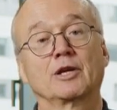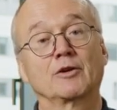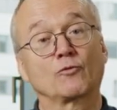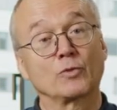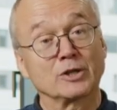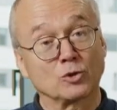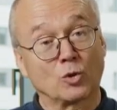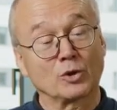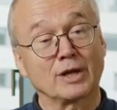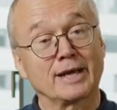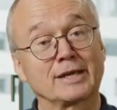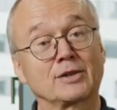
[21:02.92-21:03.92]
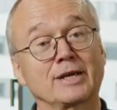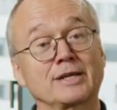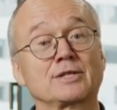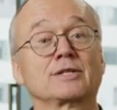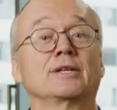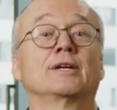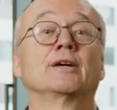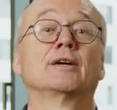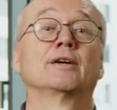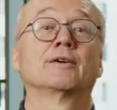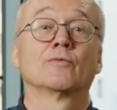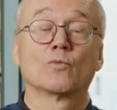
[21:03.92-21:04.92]
If we don't like that,
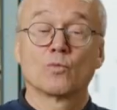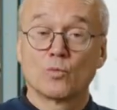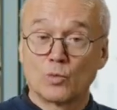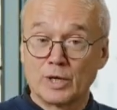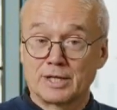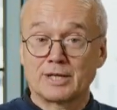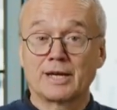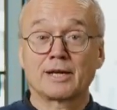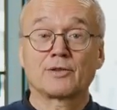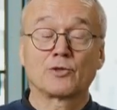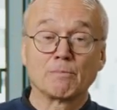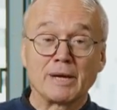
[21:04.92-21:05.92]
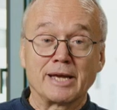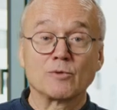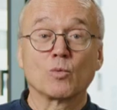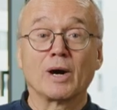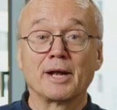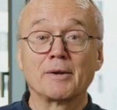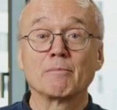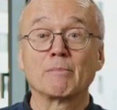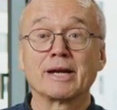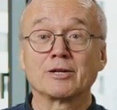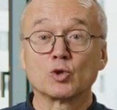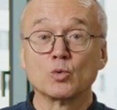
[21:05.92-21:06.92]
we take the main 1,
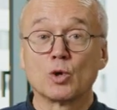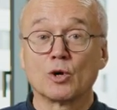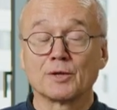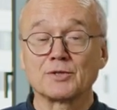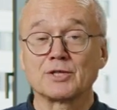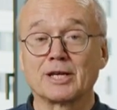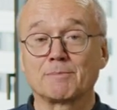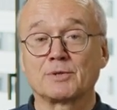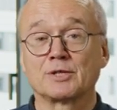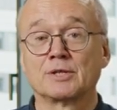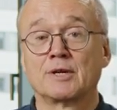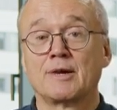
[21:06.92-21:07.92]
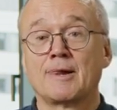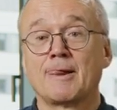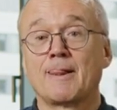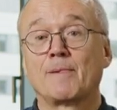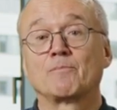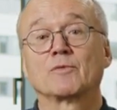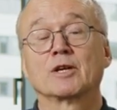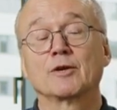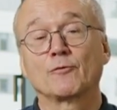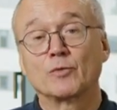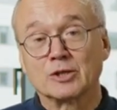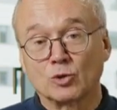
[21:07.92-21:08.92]
main 2 concept.
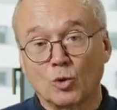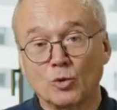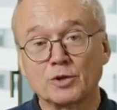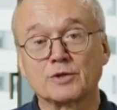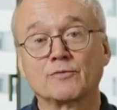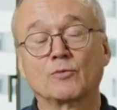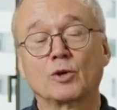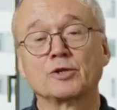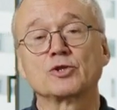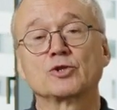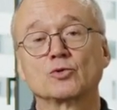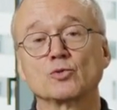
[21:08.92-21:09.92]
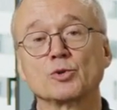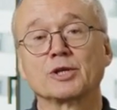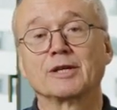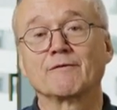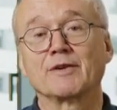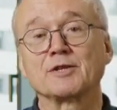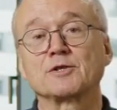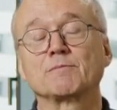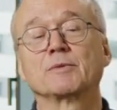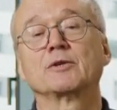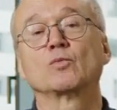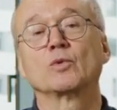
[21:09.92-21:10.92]
If we don't want to do the
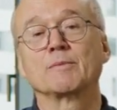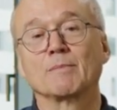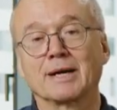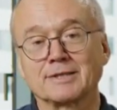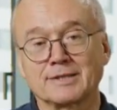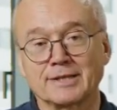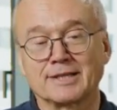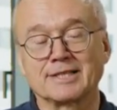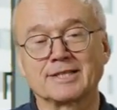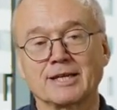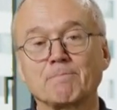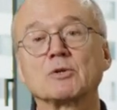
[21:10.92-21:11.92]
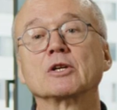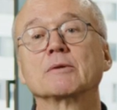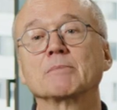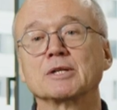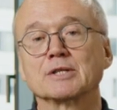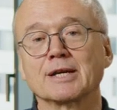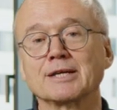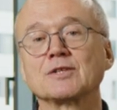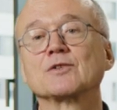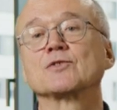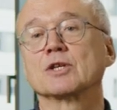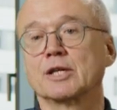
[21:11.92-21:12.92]
investment, we must accept
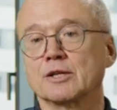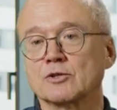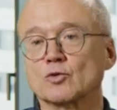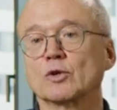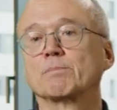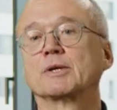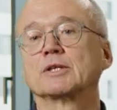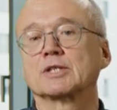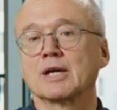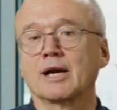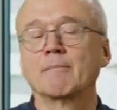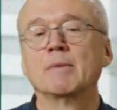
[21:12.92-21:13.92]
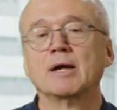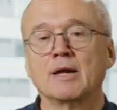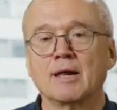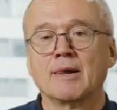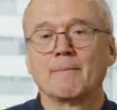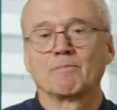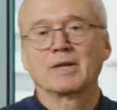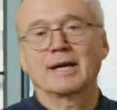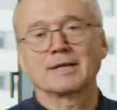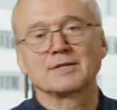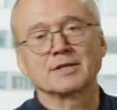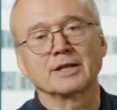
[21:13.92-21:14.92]
limitations in tripping time
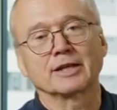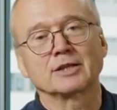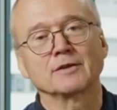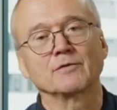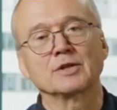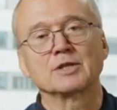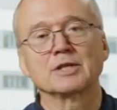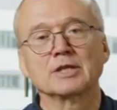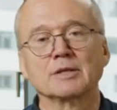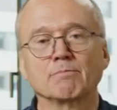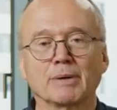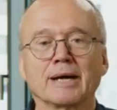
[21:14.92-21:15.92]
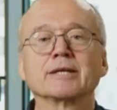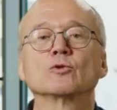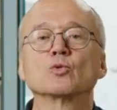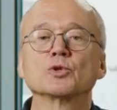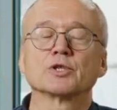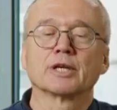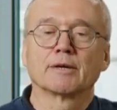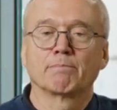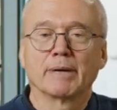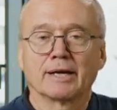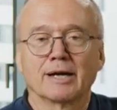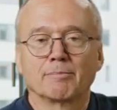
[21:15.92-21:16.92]
and selectivity by using
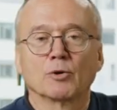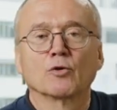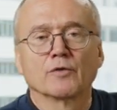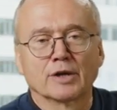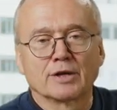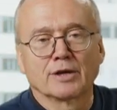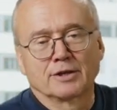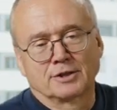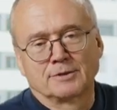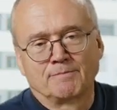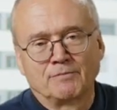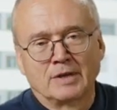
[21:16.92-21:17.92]
backup overcurrent.